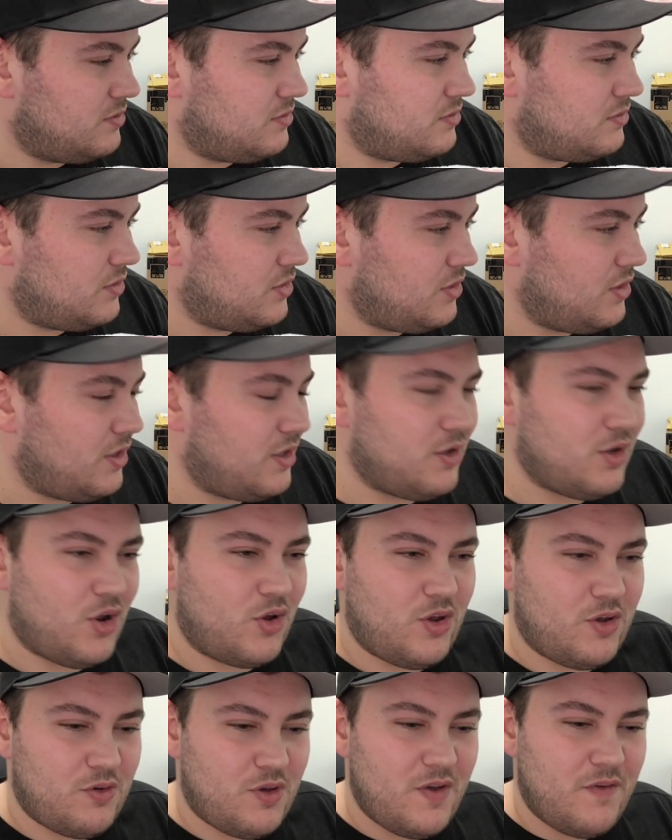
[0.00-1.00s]
You
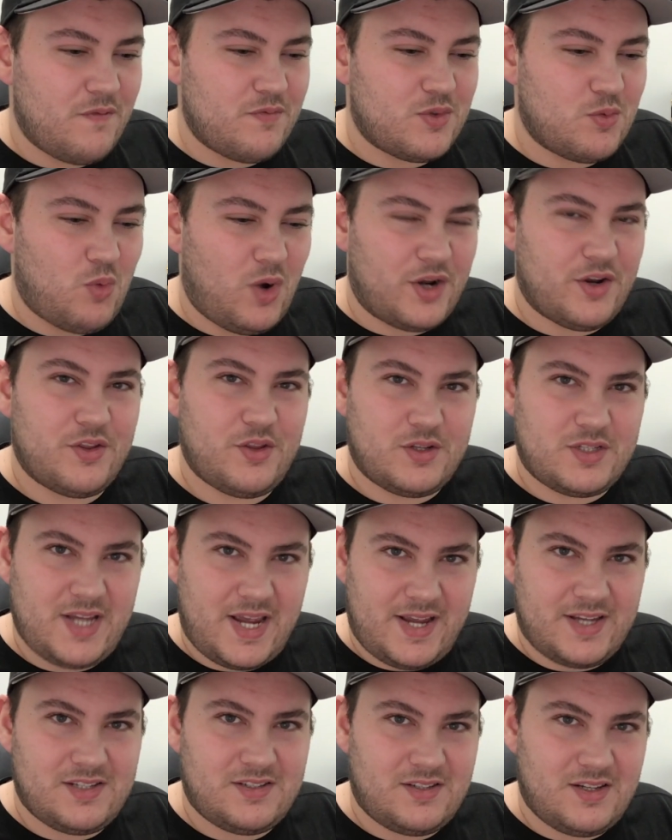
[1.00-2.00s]
know, one of the
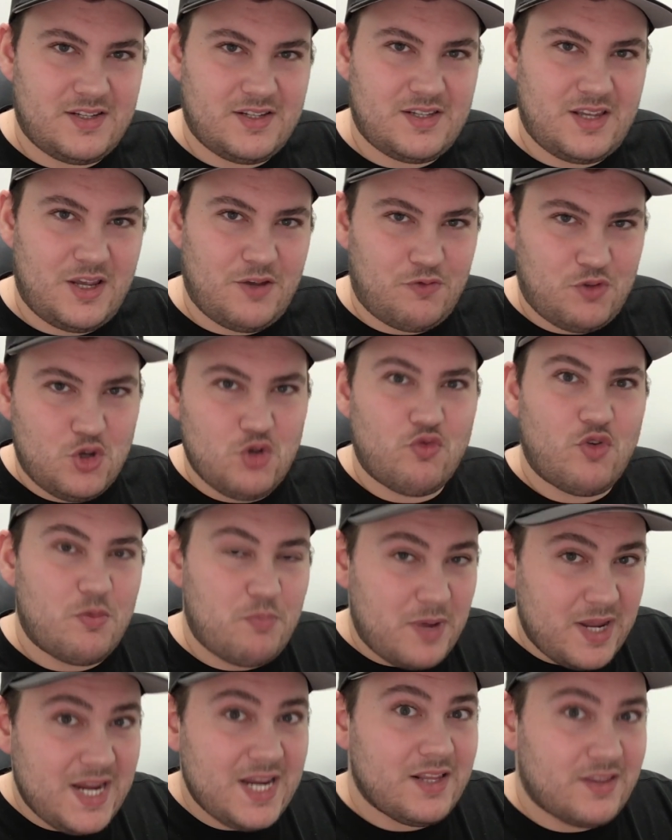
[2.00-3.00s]
tests is if you
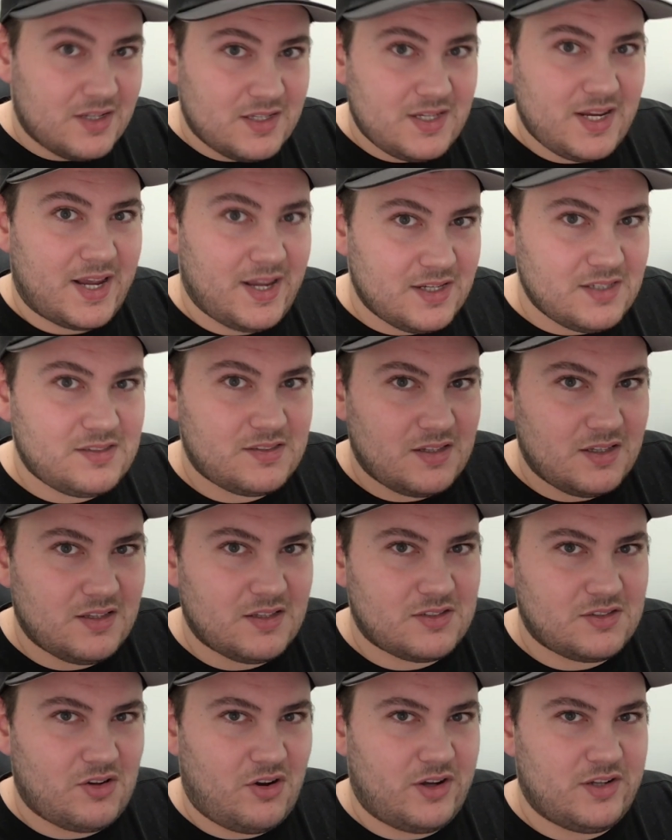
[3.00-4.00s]
repeat the test in the
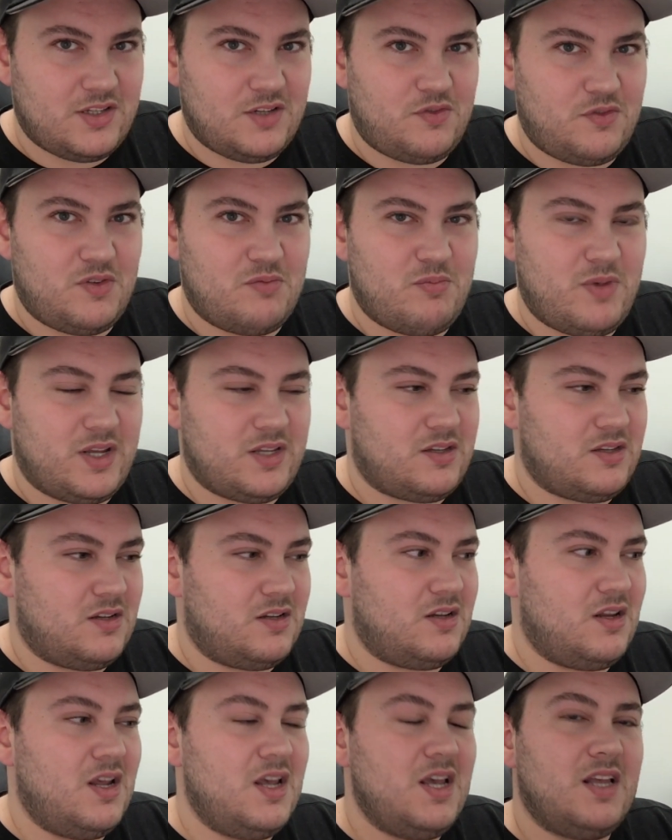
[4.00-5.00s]
scientific
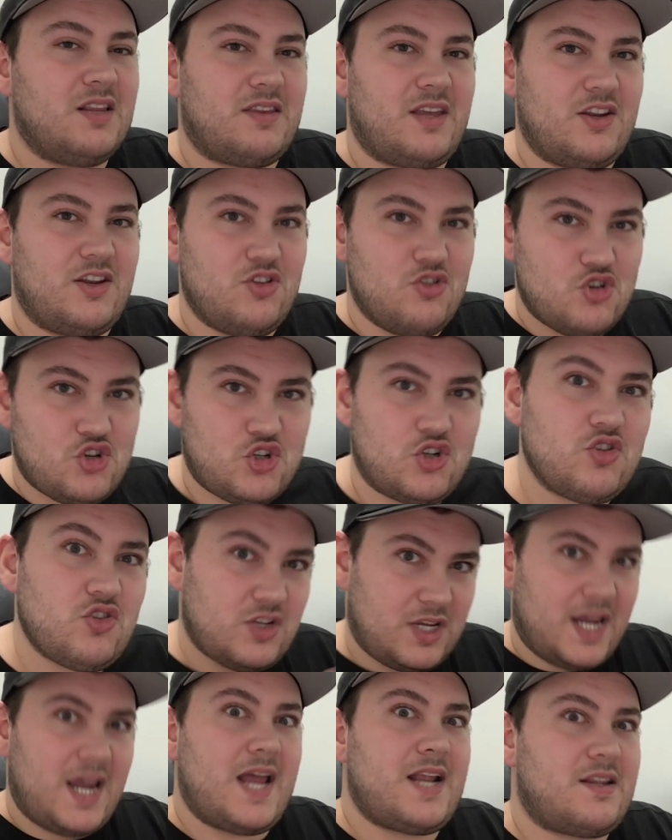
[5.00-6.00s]
method, then you should
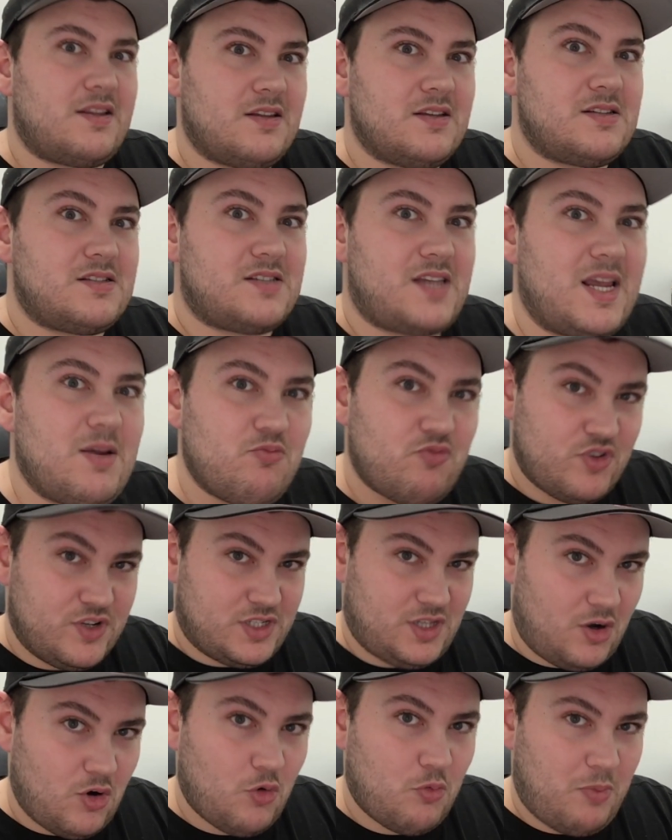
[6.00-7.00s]
get the same
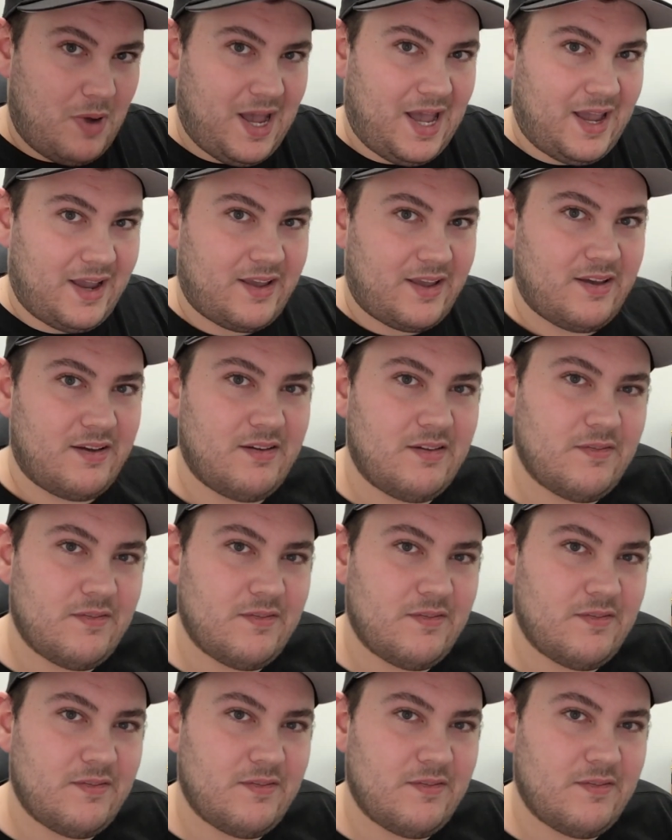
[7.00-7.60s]
result back.